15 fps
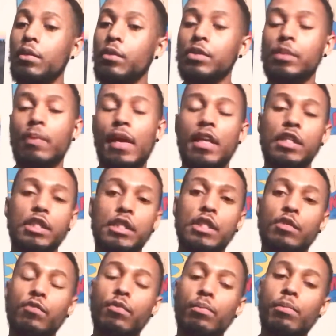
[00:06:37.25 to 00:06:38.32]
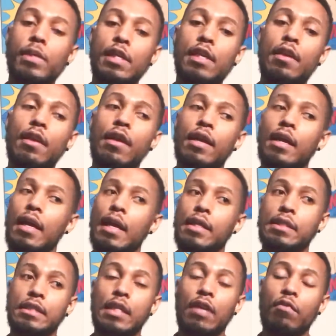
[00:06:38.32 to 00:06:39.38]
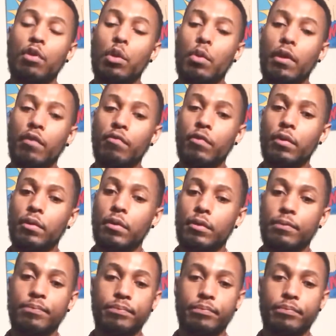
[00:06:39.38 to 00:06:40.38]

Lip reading: Spanish isn't for me, instead of going further.